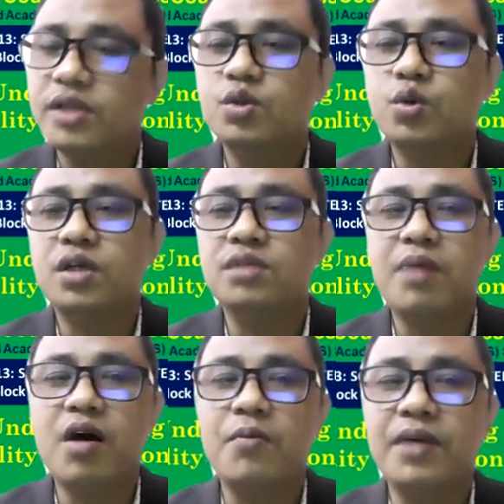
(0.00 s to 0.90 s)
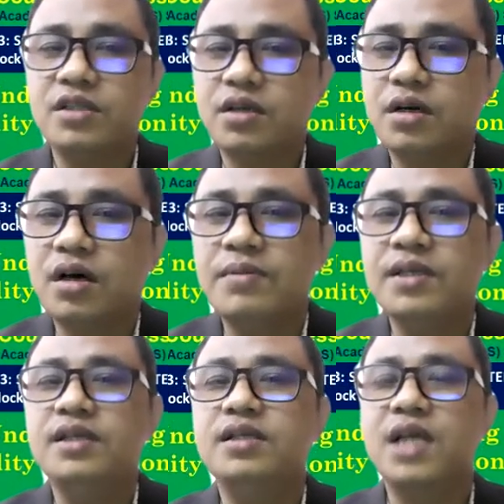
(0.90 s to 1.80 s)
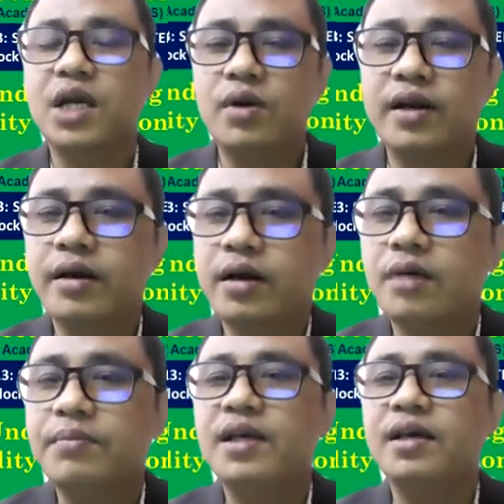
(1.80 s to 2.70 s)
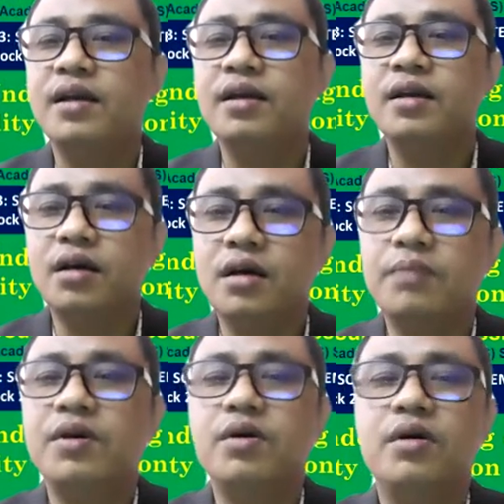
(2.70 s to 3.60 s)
towards bio-based economy, circular economy, green economy,